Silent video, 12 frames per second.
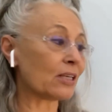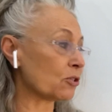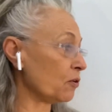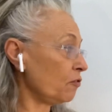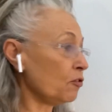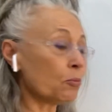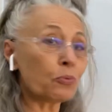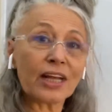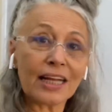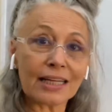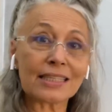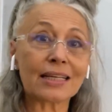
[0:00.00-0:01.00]
So if you're
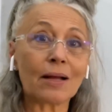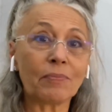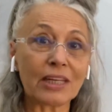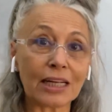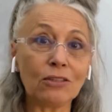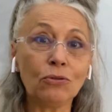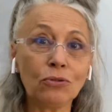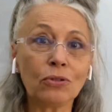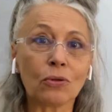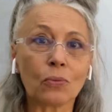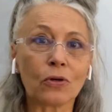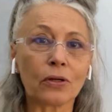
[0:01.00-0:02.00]
bringing something new to
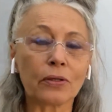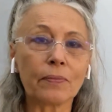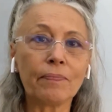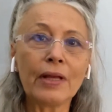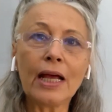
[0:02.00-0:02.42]
the world,